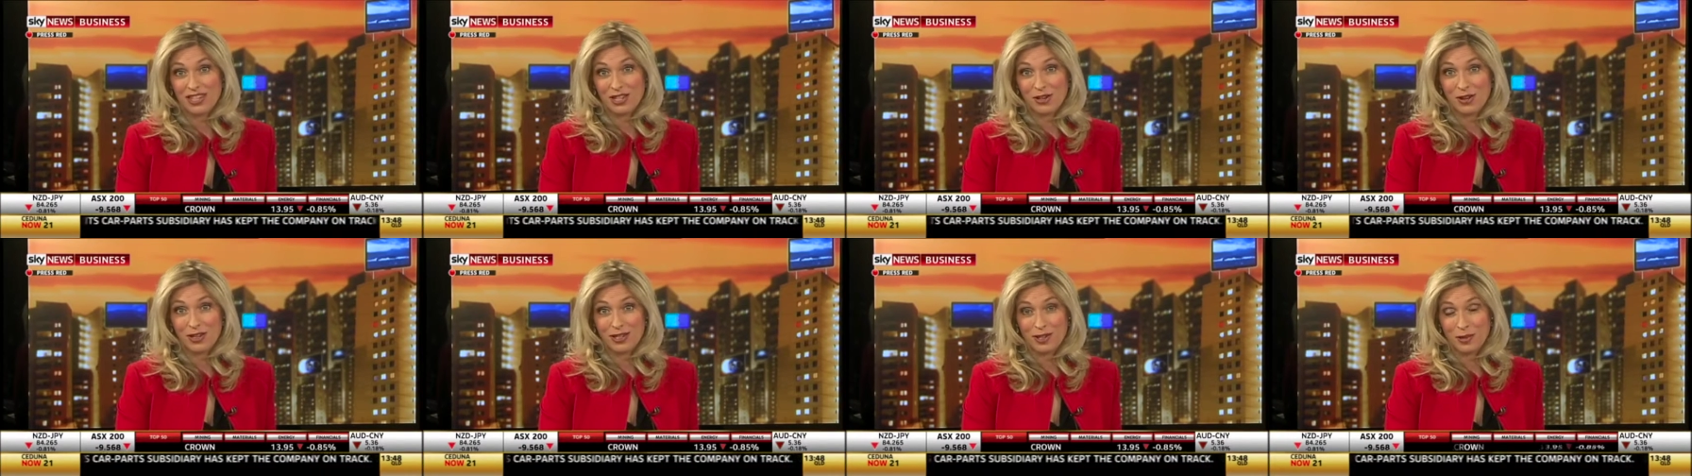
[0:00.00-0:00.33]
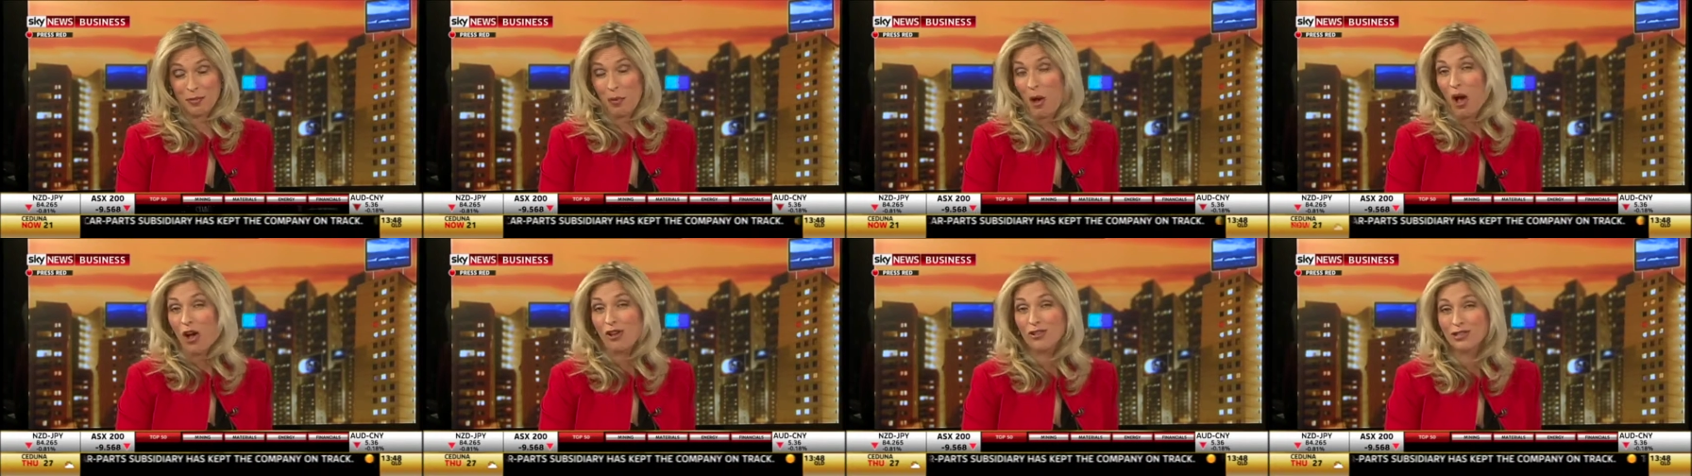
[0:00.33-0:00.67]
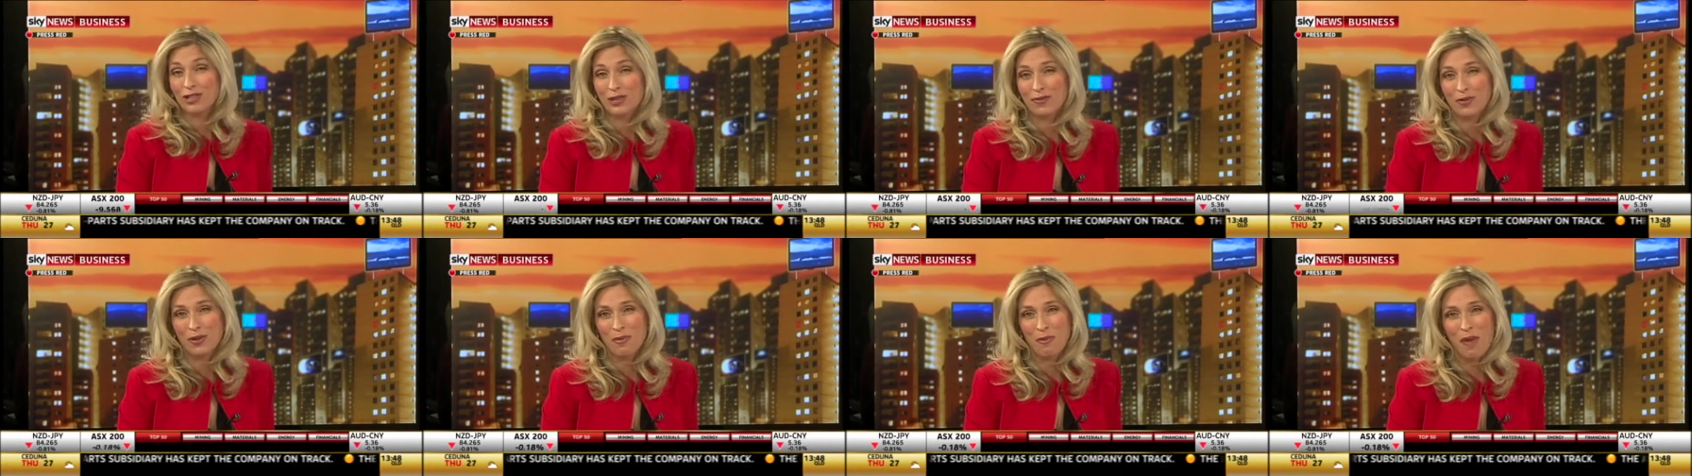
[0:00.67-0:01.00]
so as the
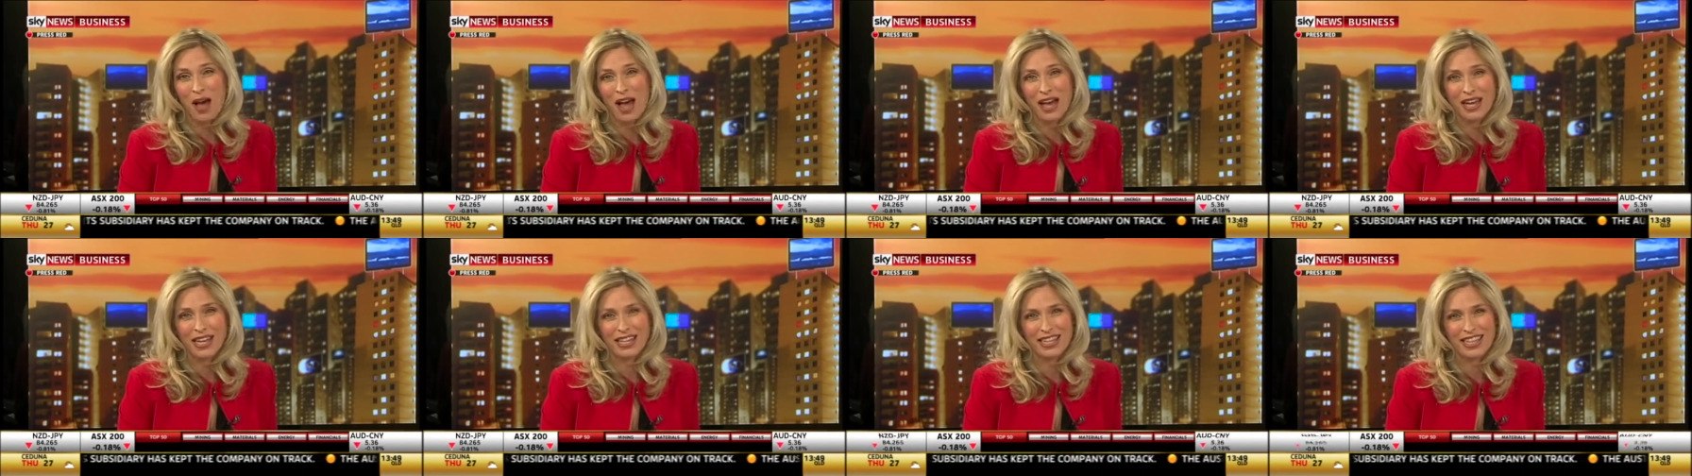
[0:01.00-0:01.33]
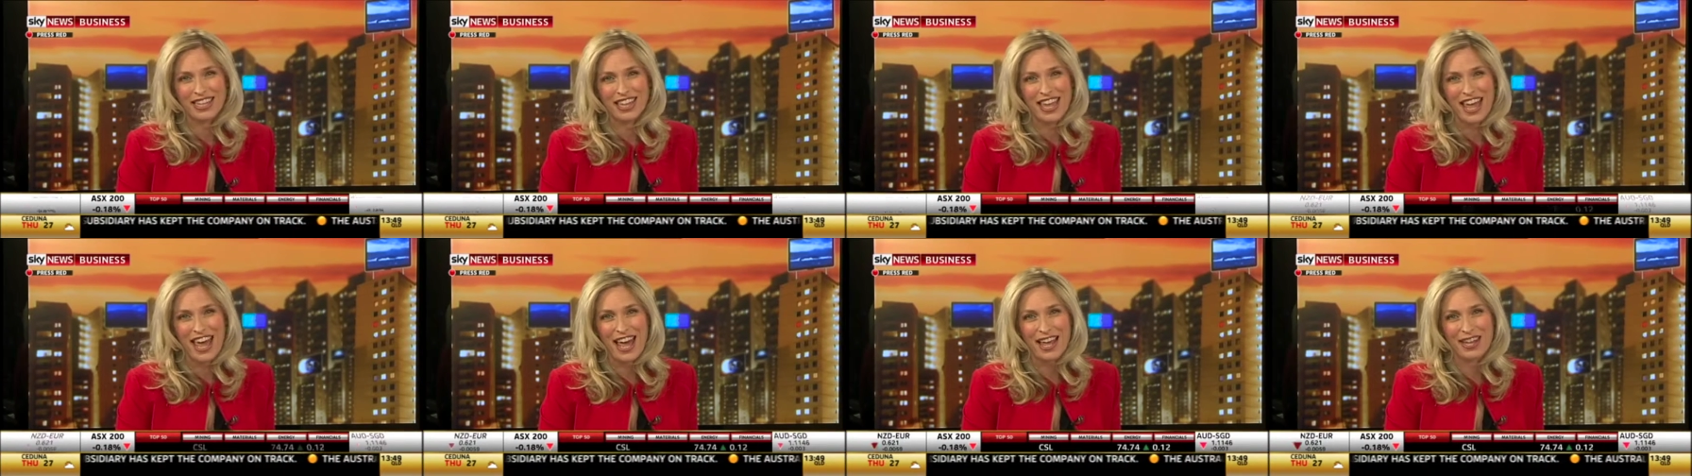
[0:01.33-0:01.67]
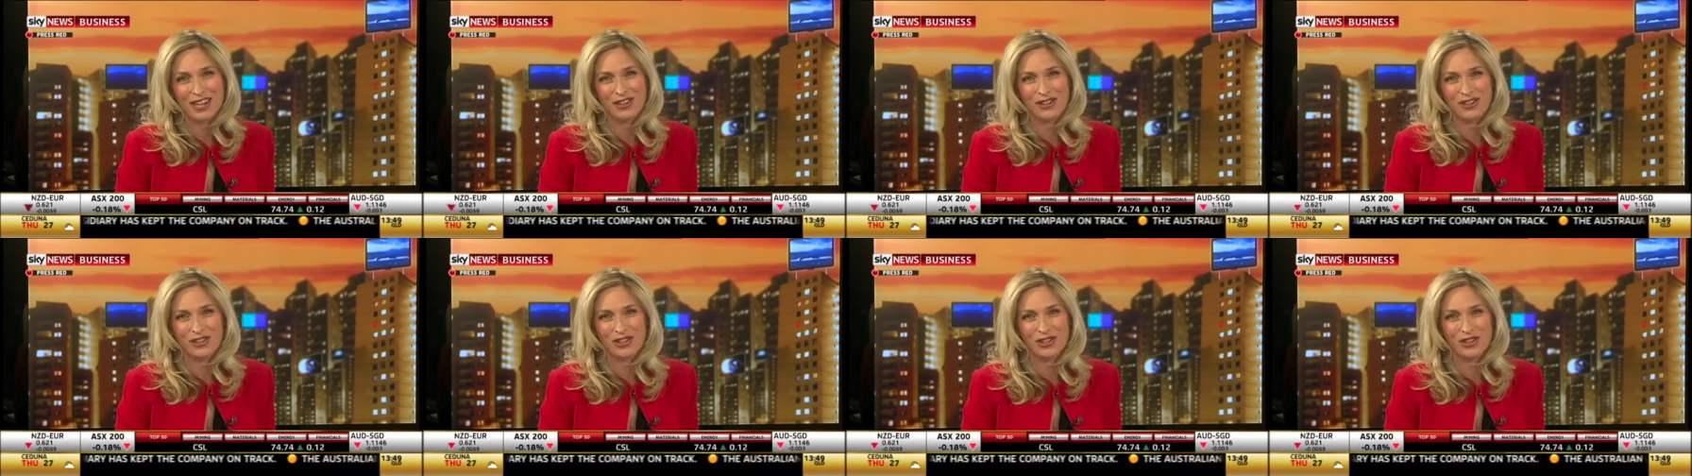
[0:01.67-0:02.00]
pulse of the market and the
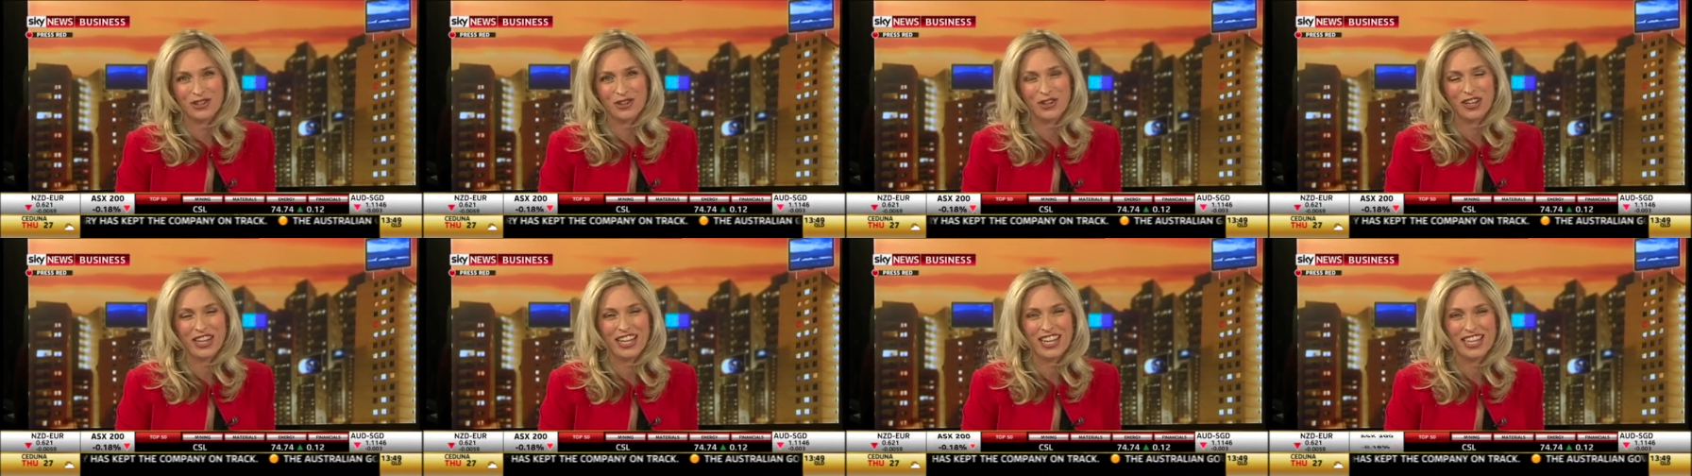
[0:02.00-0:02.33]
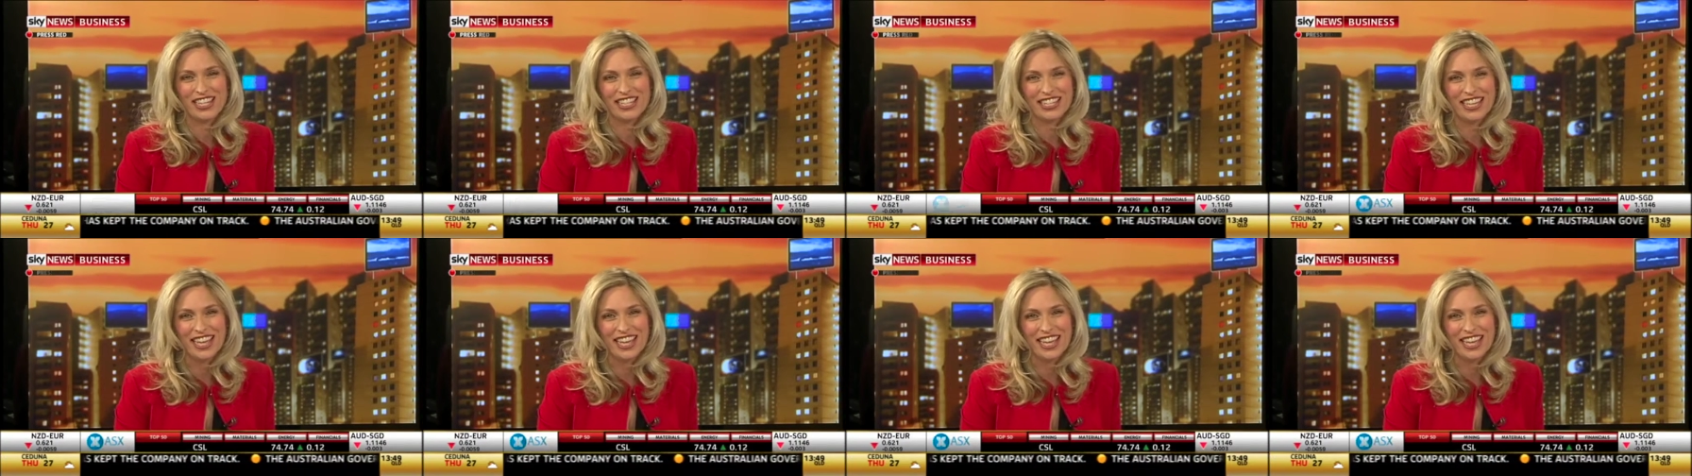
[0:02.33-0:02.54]
outlook. And joining us